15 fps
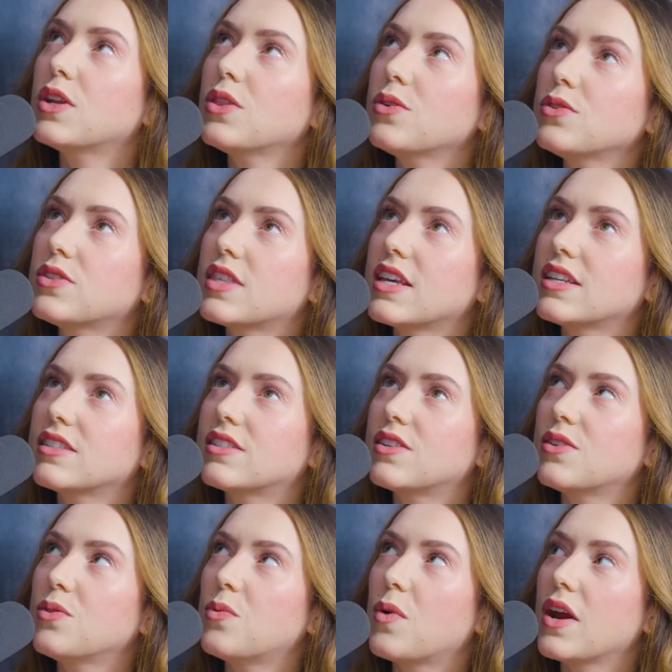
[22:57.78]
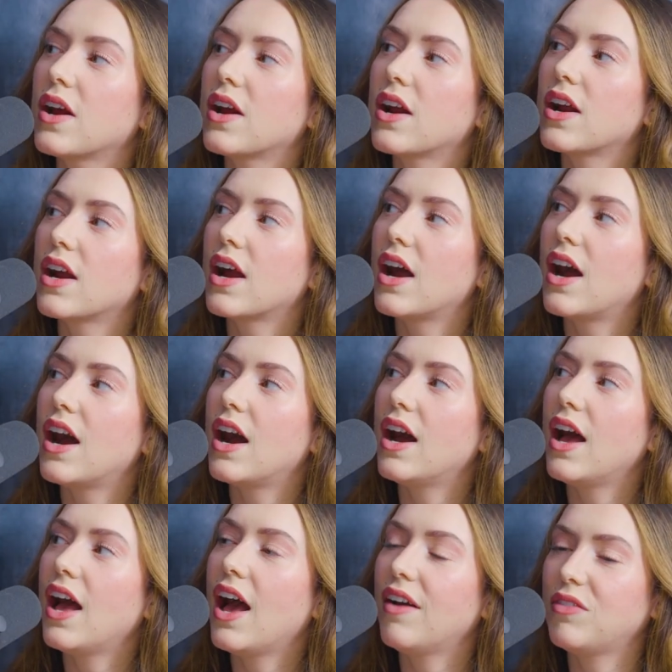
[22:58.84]
one of those things too where
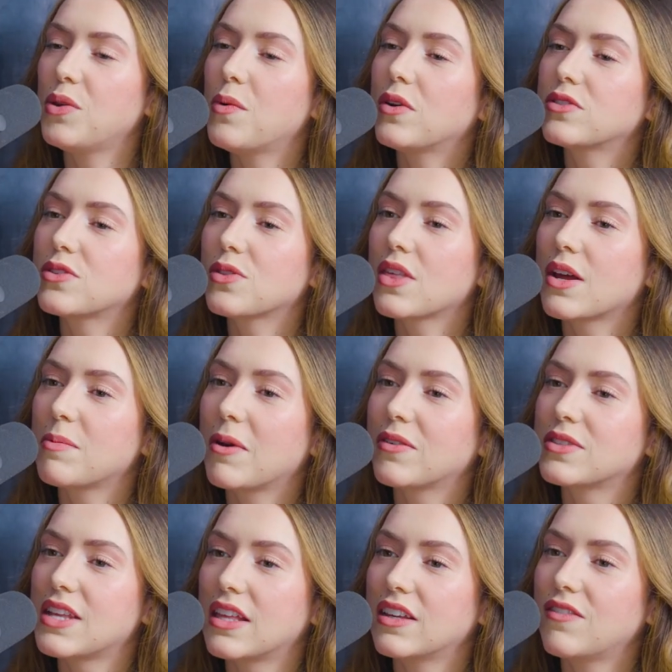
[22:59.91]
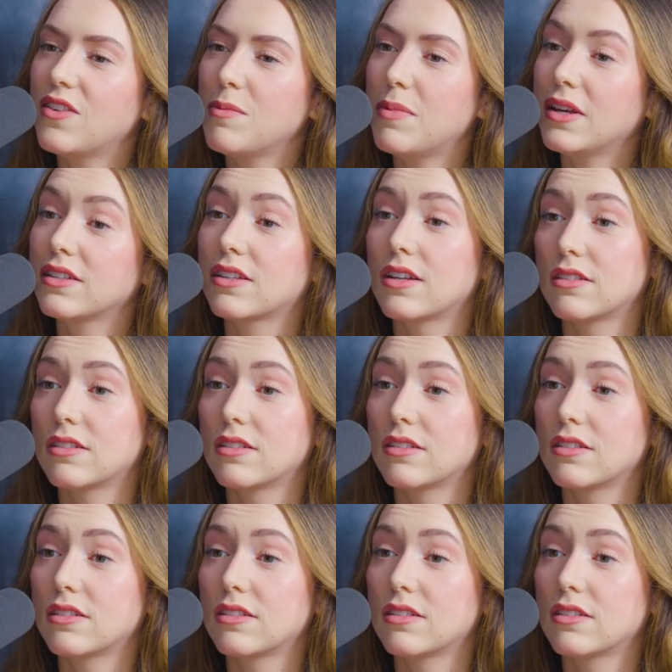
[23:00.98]
have you also thought about selling feet pics?